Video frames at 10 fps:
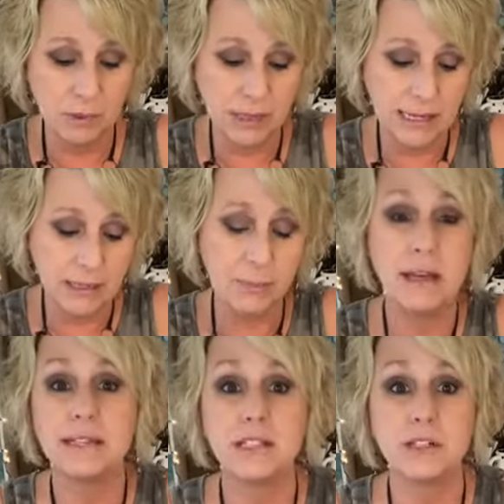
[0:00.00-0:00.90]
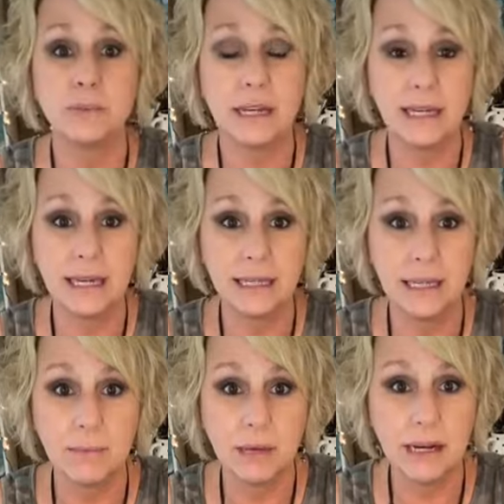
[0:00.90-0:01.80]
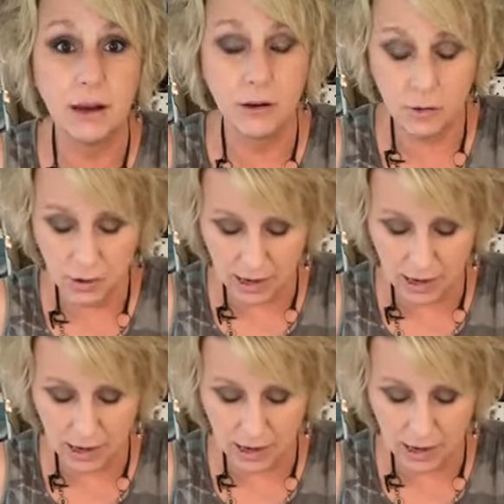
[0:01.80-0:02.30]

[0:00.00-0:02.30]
please message me and let me know